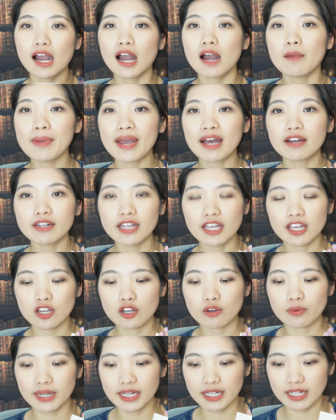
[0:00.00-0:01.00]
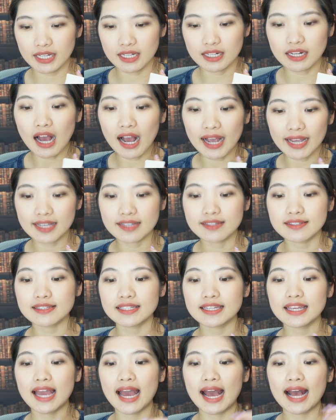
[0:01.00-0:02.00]
About the ingredient, I can
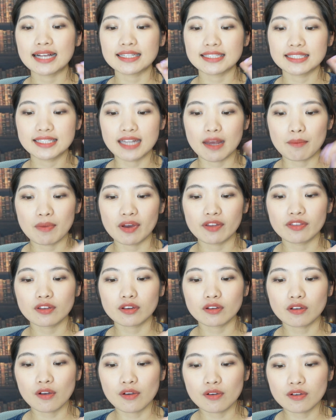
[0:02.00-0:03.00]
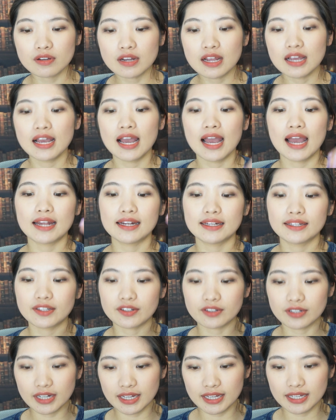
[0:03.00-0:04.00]
see it has dimethicone and
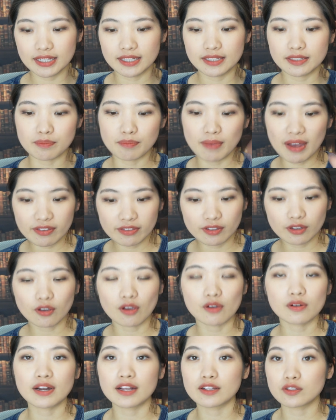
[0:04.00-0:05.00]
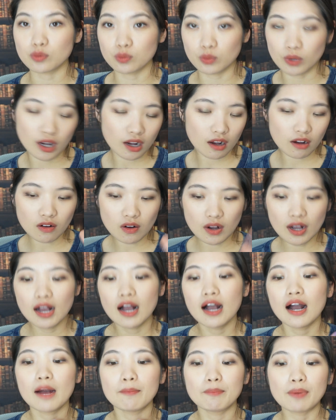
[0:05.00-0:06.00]
there is methicone as well,
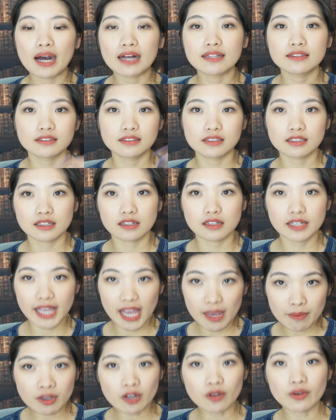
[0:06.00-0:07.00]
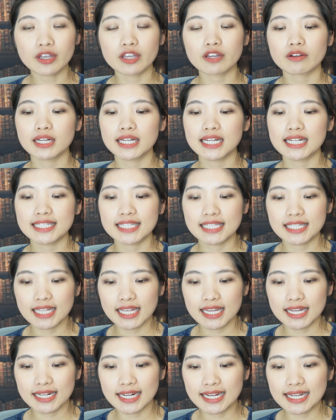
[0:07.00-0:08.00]
but the chemical ingredients in
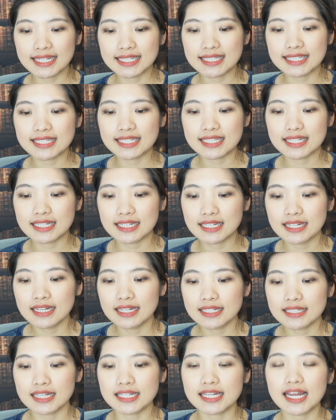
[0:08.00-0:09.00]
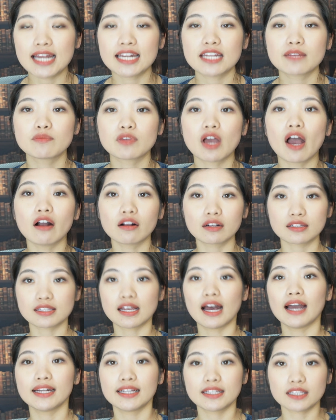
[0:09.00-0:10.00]
here is the titanium
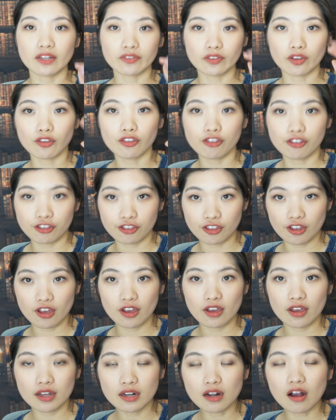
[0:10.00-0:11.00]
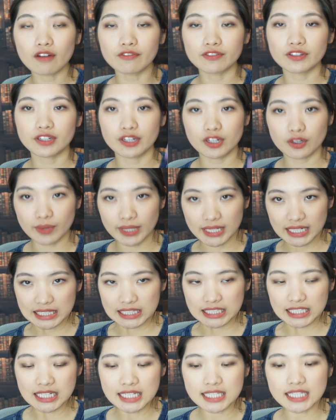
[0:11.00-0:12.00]
dioxide. It's on the 3rd of their ingredient
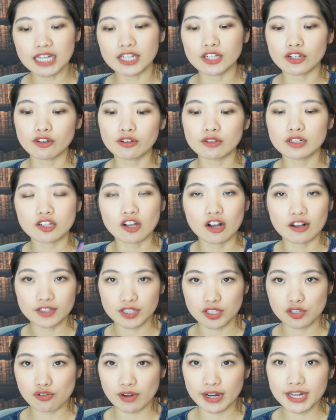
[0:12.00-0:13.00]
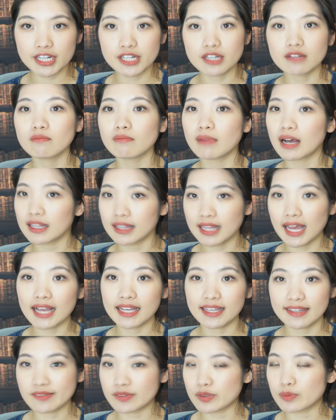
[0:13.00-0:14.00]
list. I don't know the concentration, but
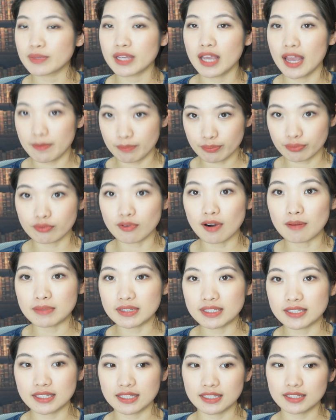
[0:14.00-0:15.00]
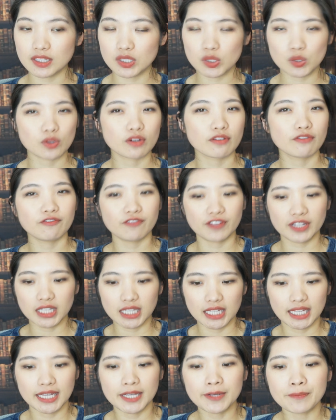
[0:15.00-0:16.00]
that gives me a promising sort of
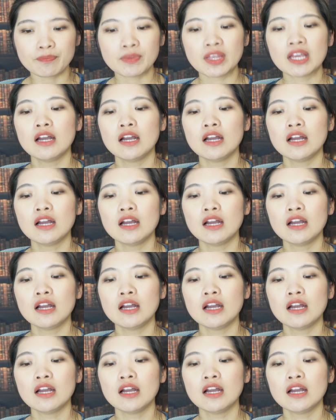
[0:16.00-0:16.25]
feeling.